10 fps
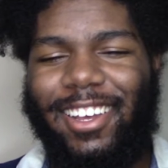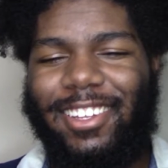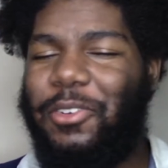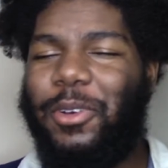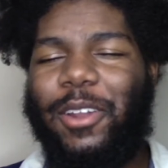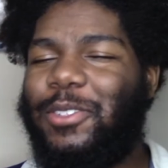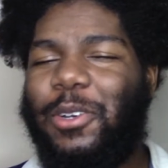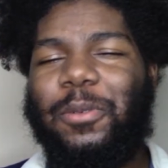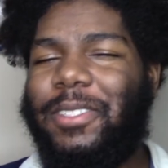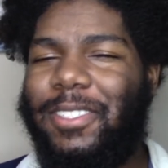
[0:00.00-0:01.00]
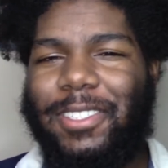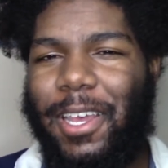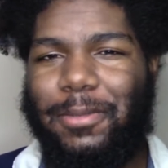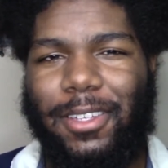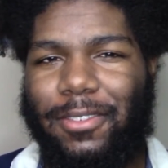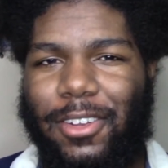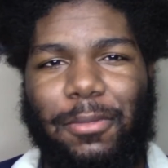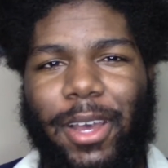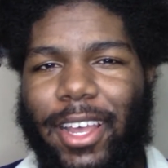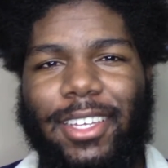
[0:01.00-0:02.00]
no one ever told me this type of stuff, you know,
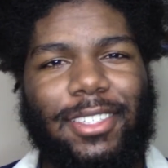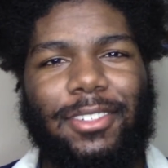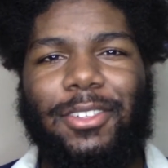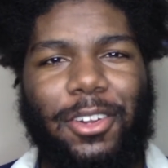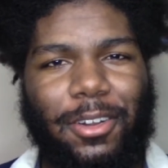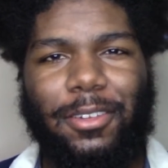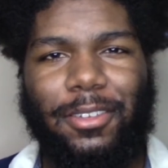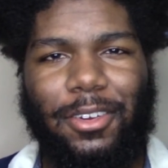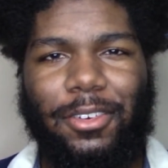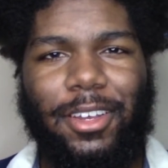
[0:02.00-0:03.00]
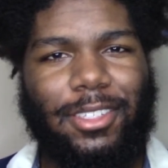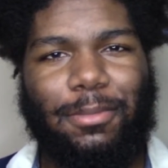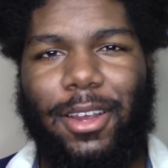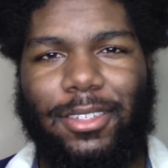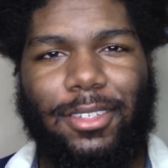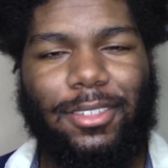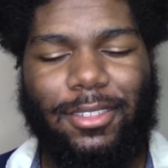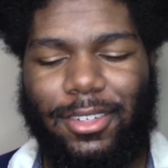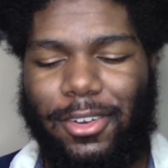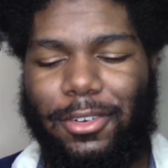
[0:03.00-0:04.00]
but I guess you learn, you know, as the process
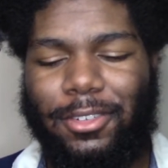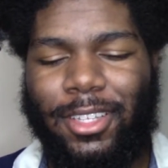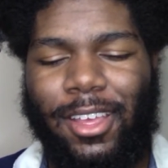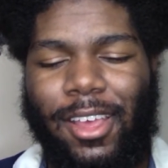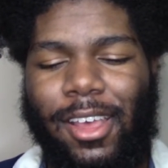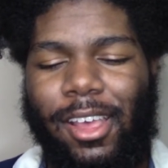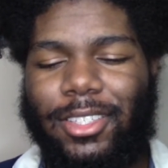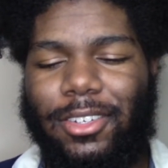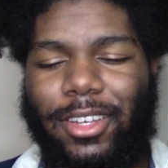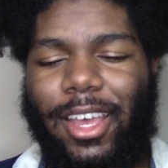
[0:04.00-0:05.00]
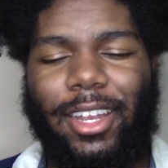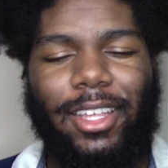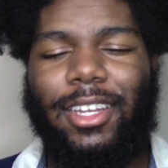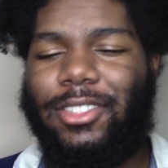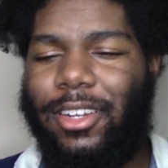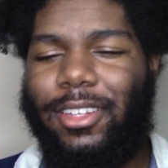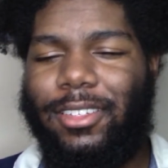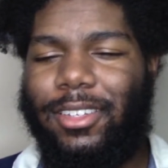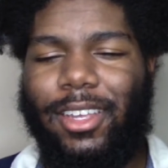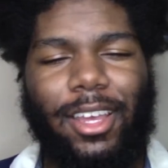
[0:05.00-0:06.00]
goes. So yeah, I need a
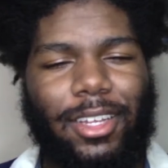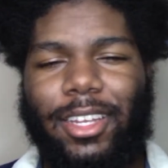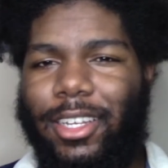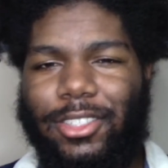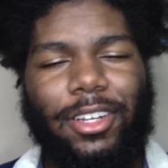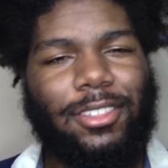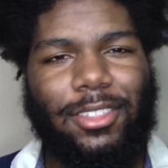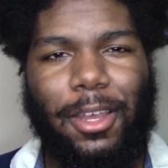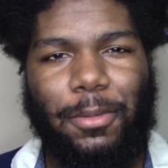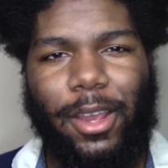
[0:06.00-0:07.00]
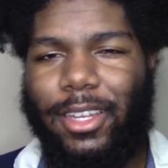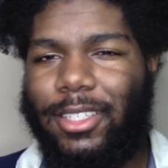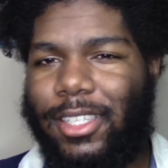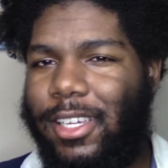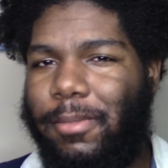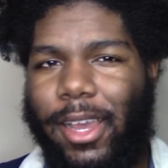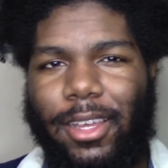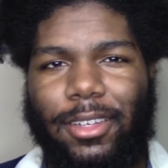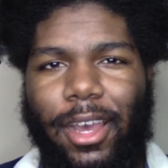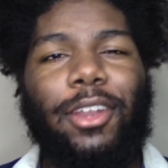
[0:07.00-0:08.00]
drain stopper. I need to clean
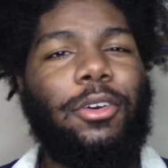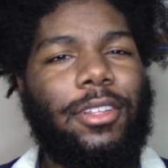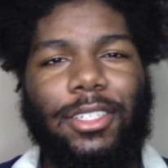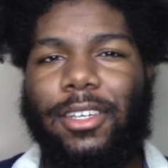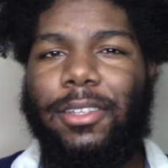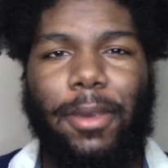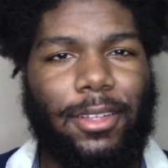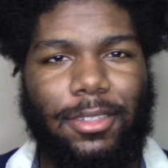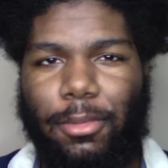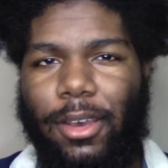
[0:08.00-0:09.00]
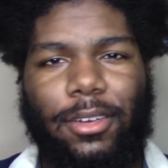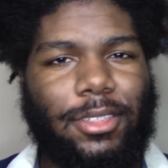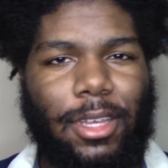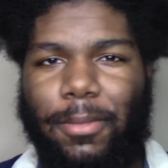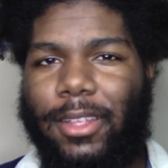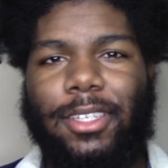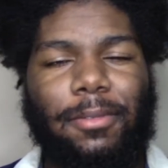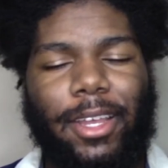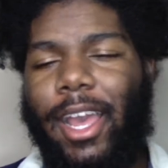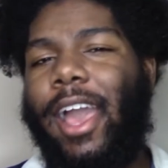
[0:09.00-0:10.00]
I know I need to clean the bathtub out, because that bathtub,
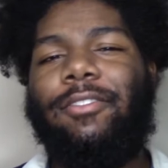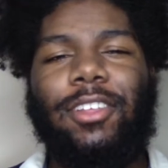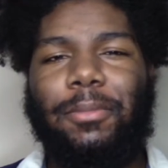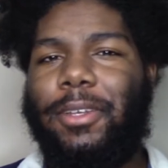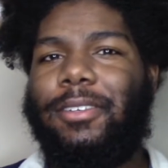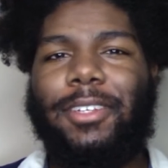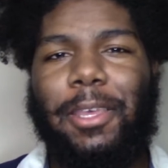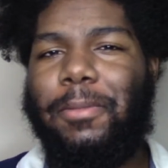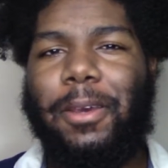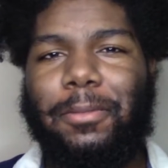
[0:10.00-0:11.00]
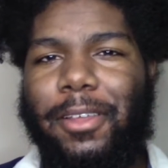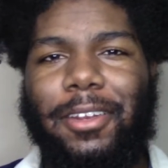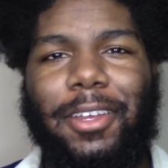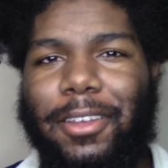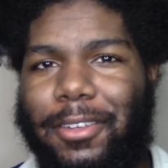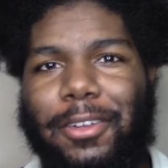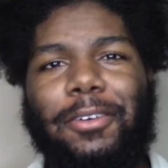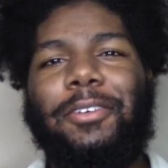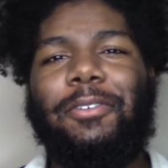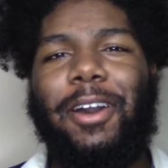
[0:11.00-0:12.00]
like, I haven't really been keeping up cleaning it, you
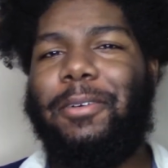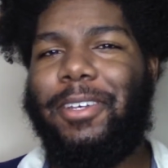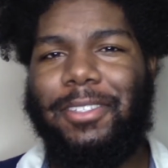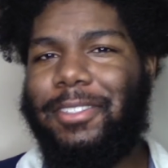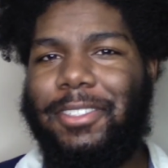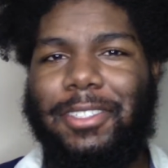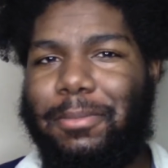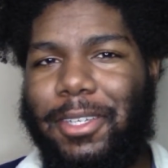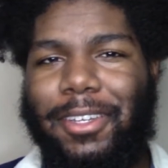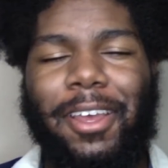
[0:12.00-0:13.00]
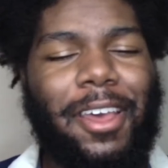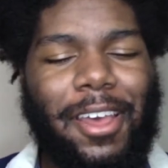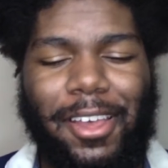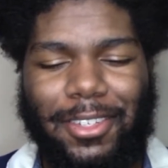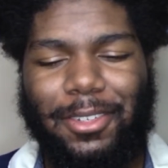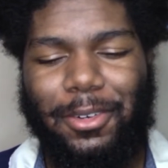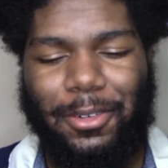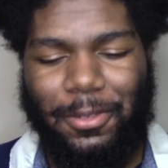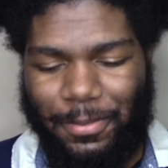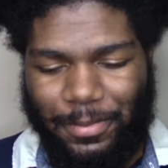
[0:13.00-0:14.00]
know, in a while, because it's just me.
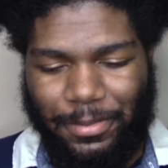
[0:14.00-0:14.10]
So,